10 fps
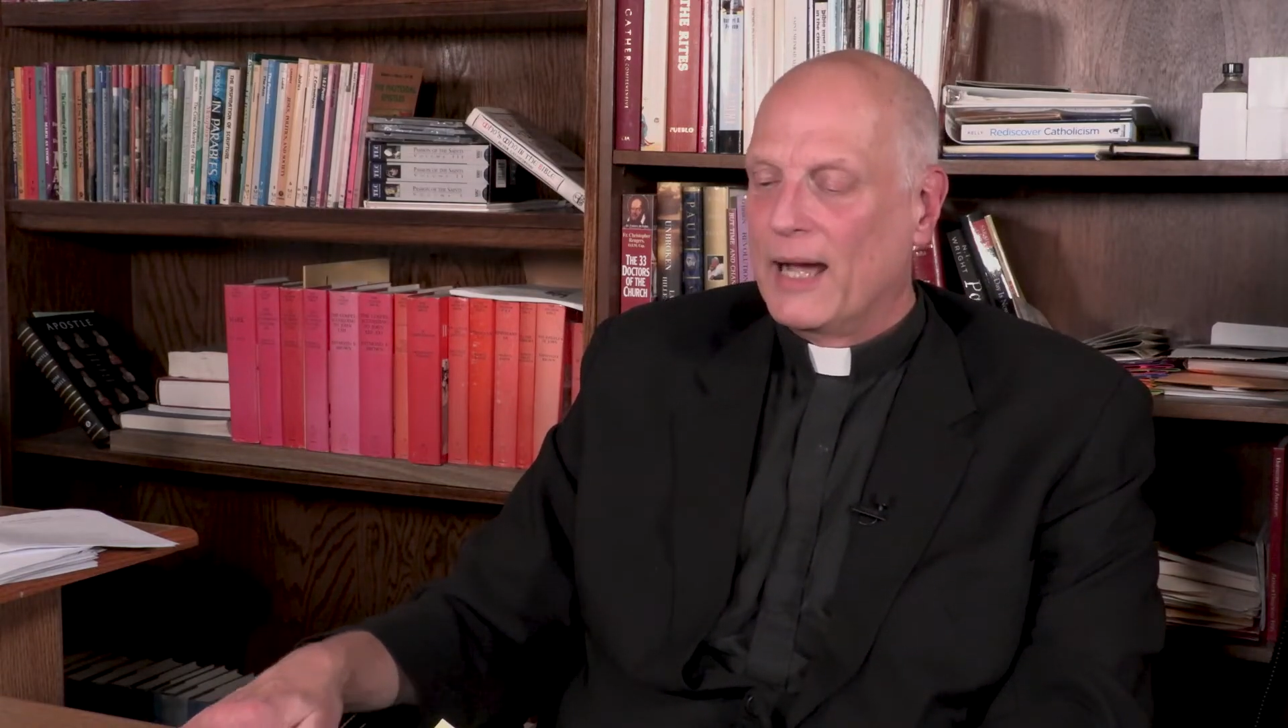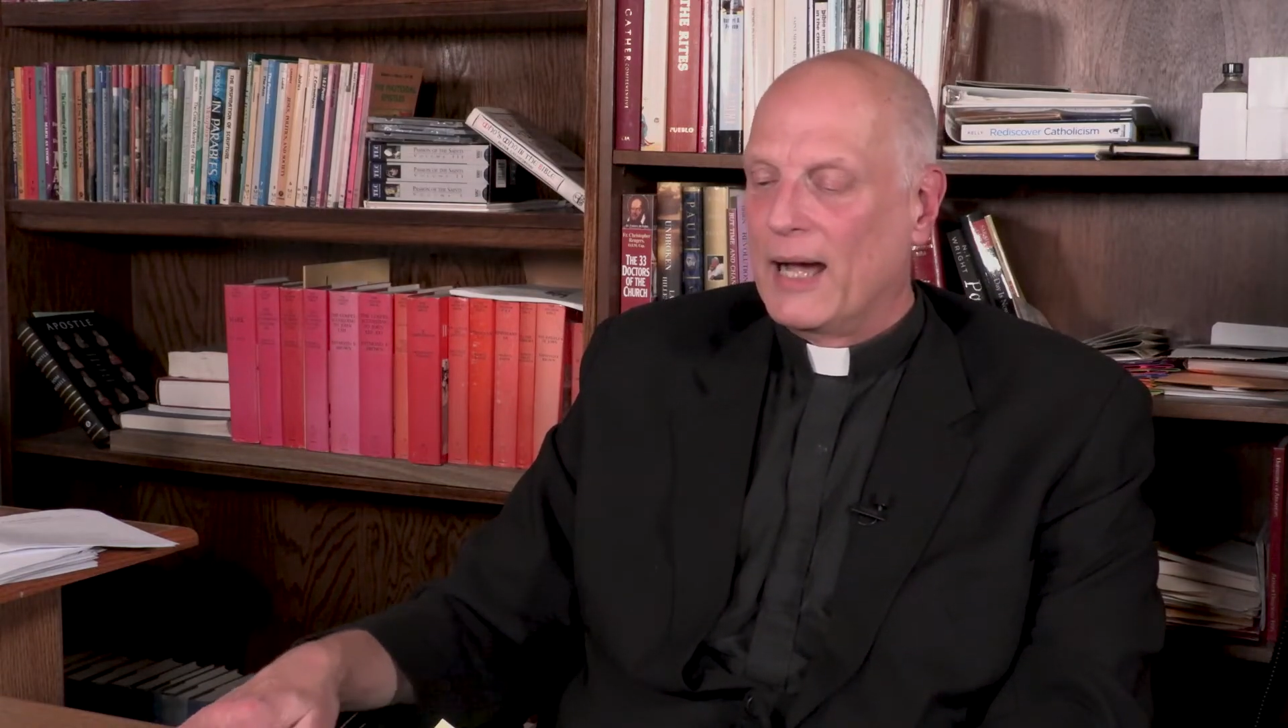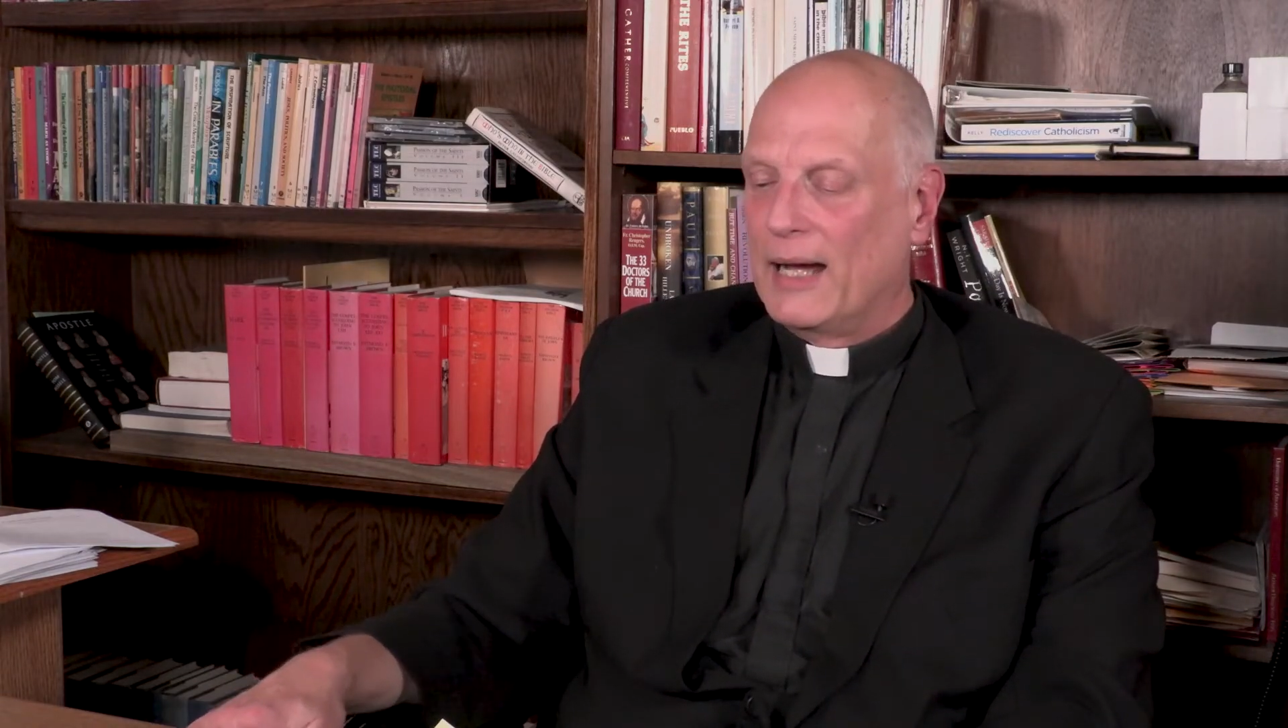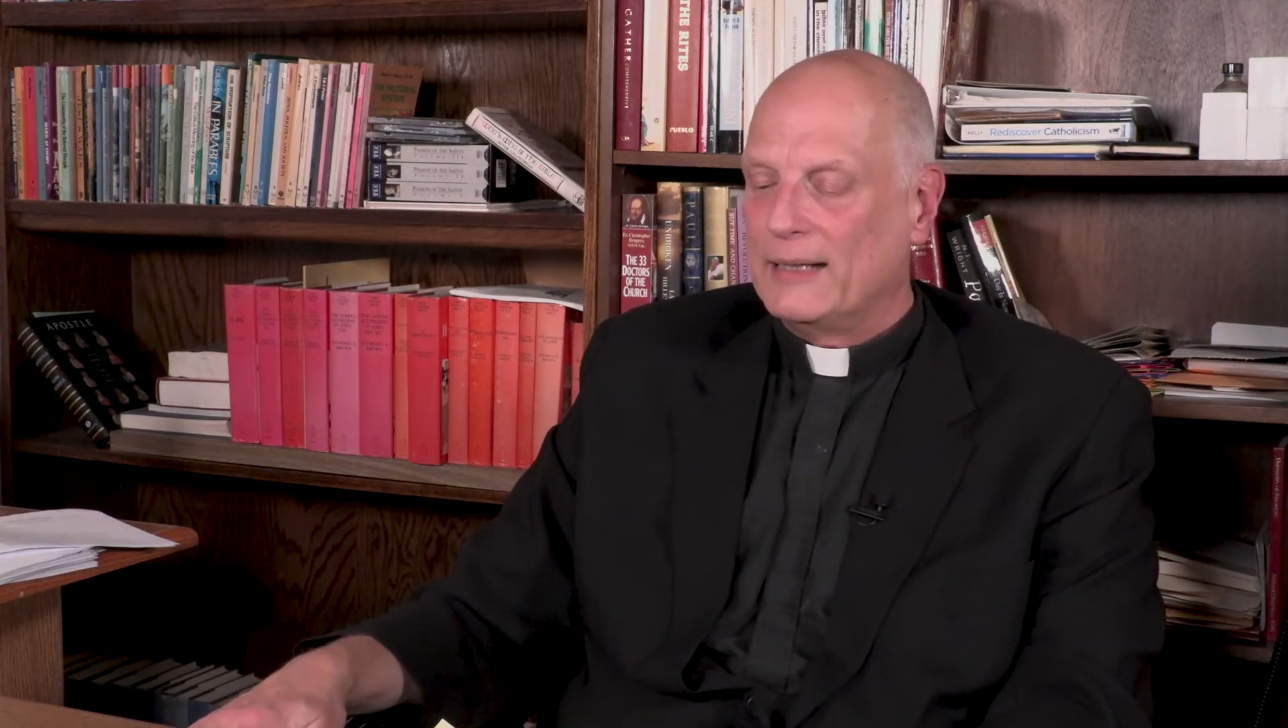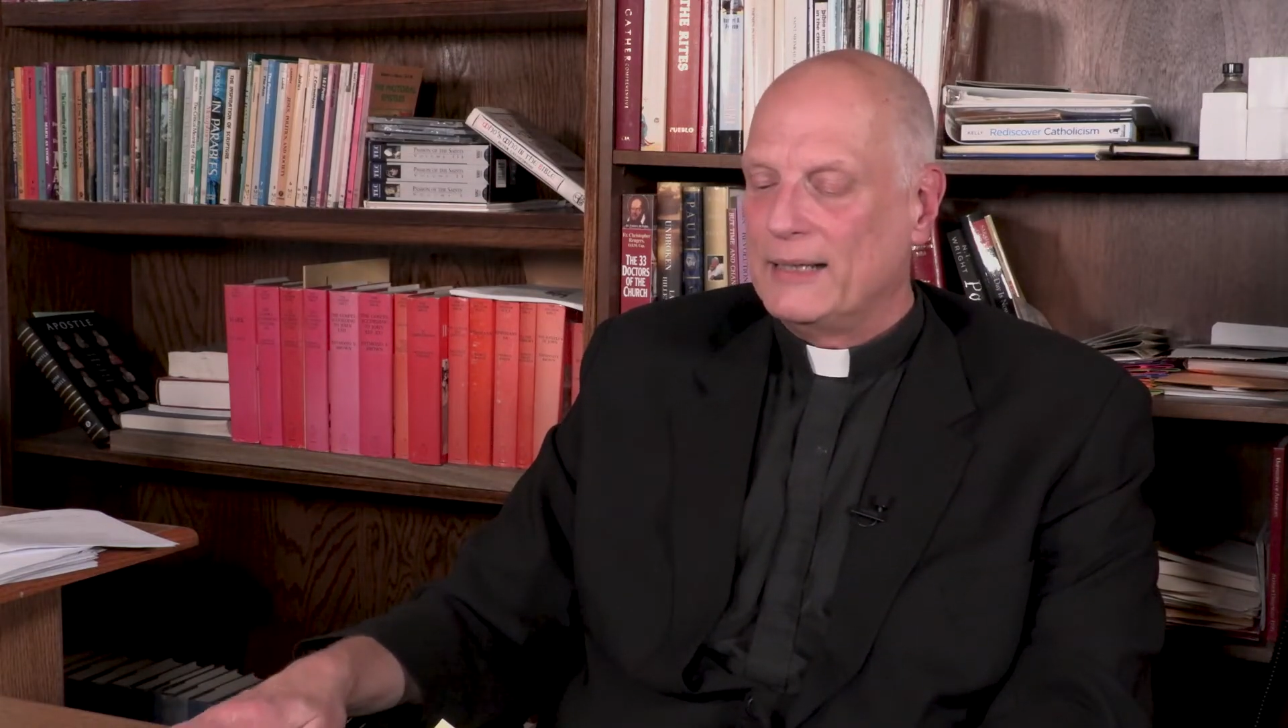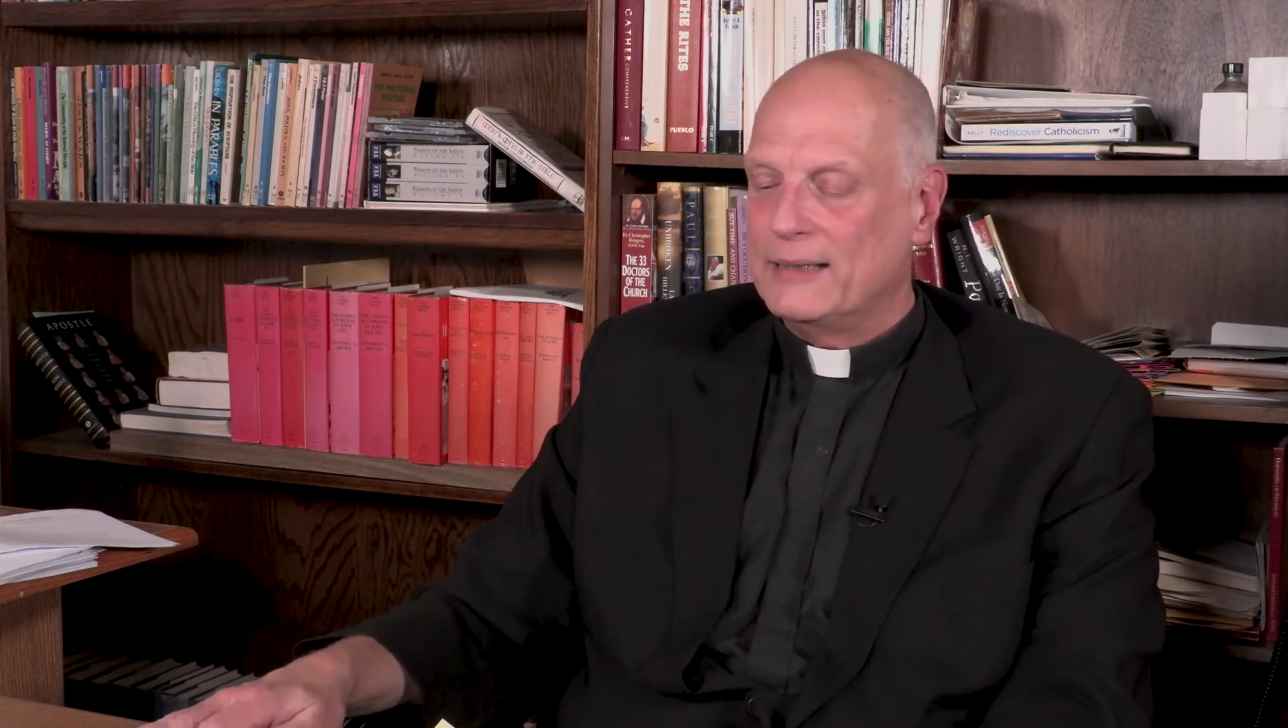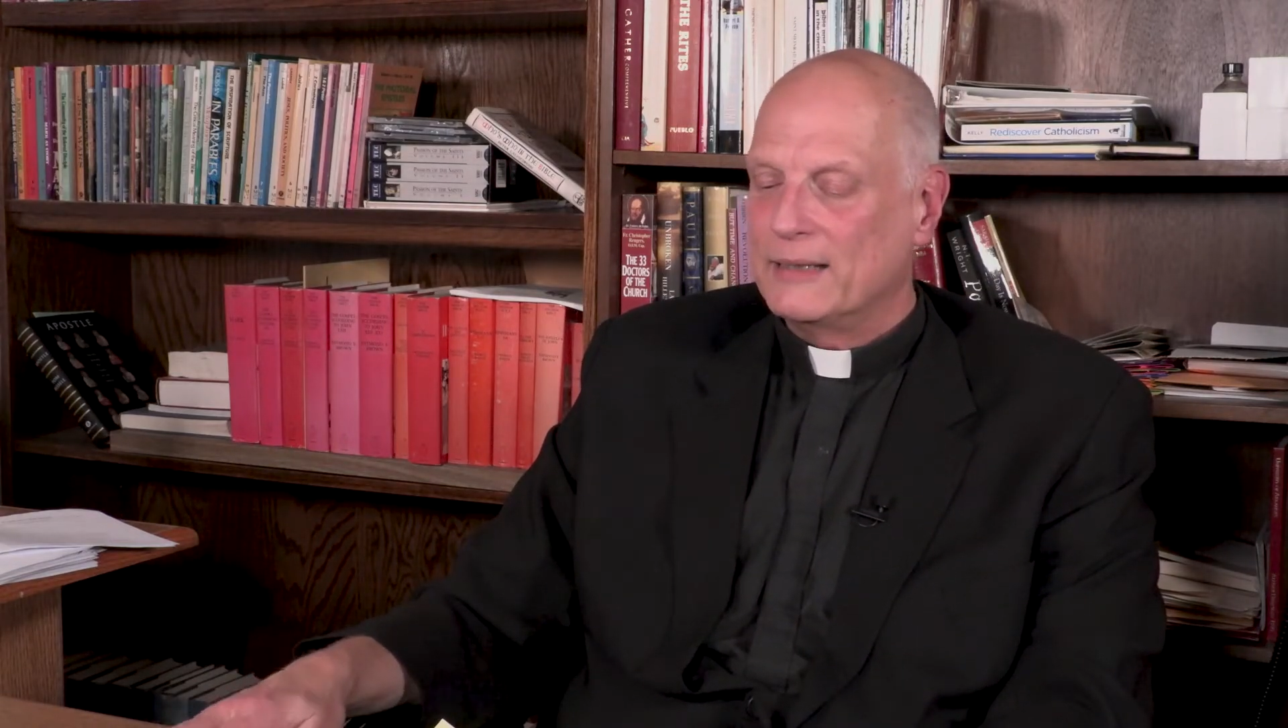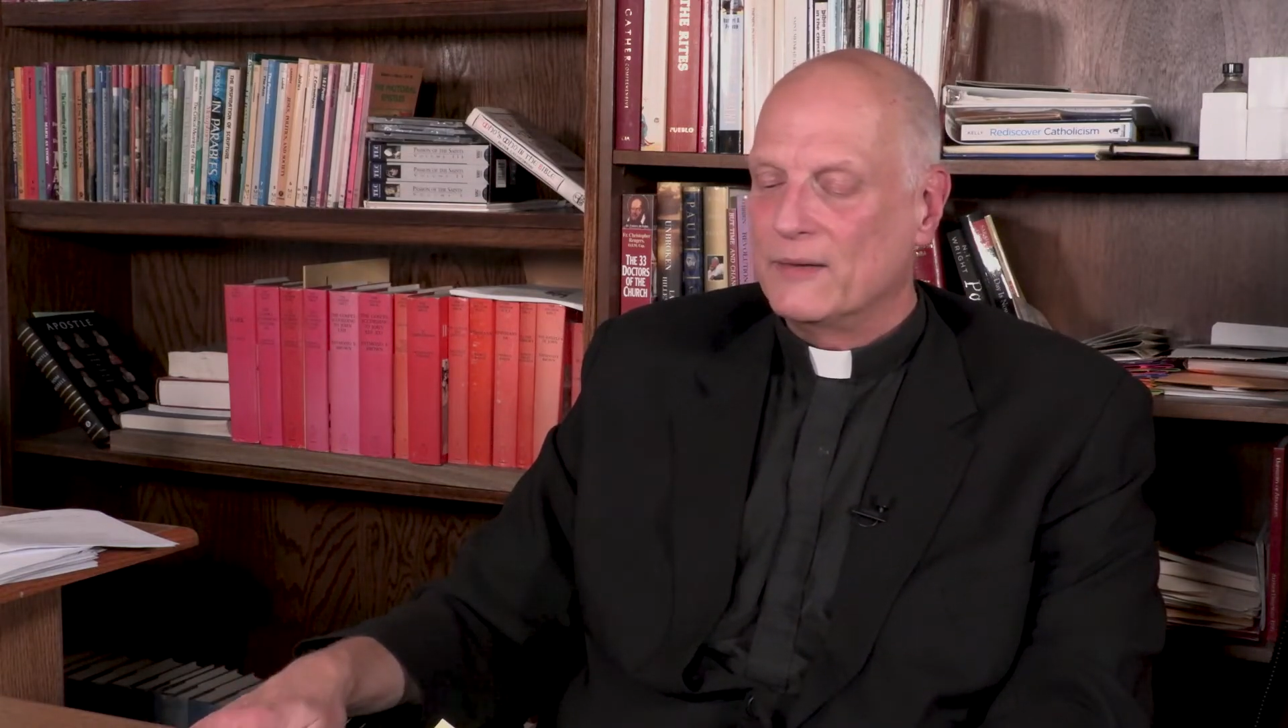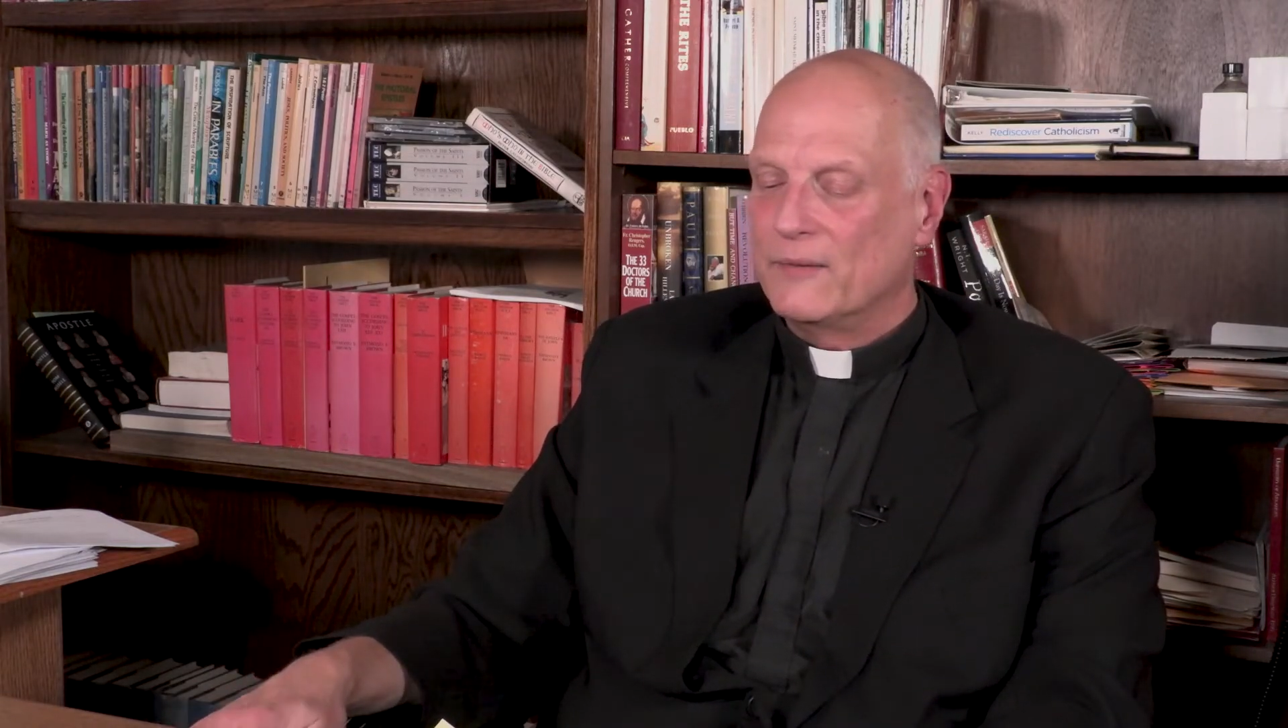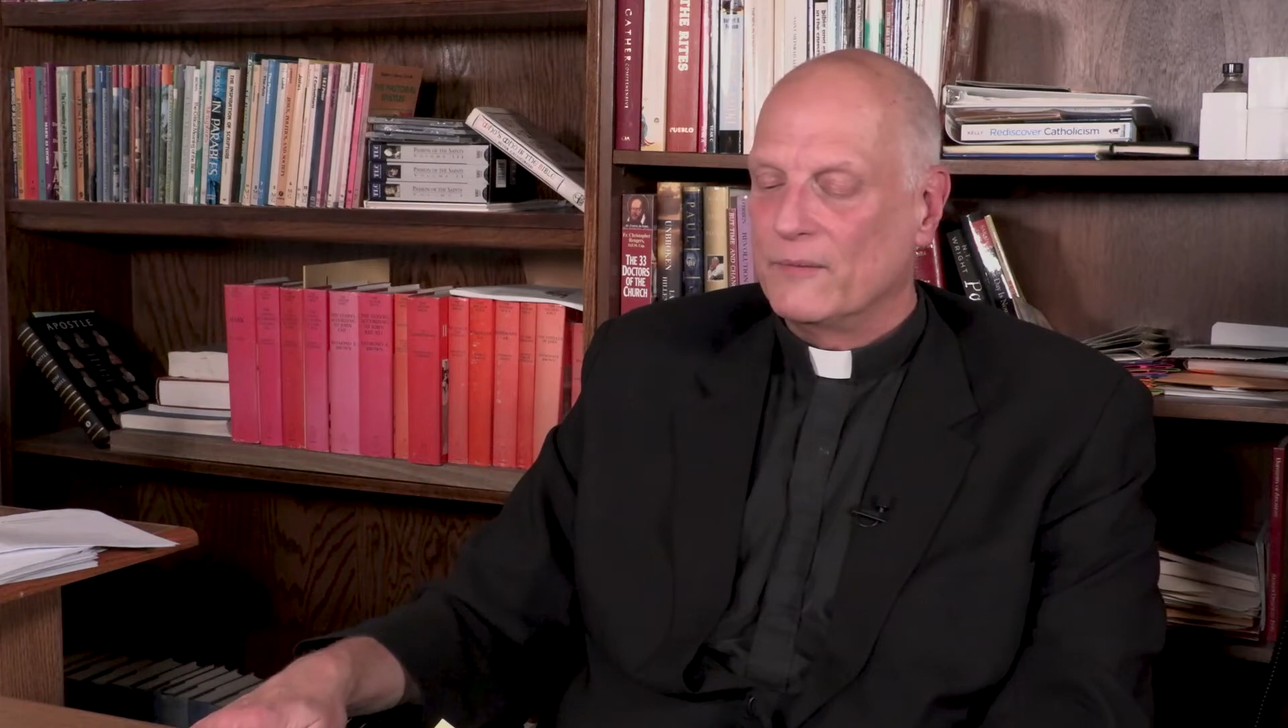And he did a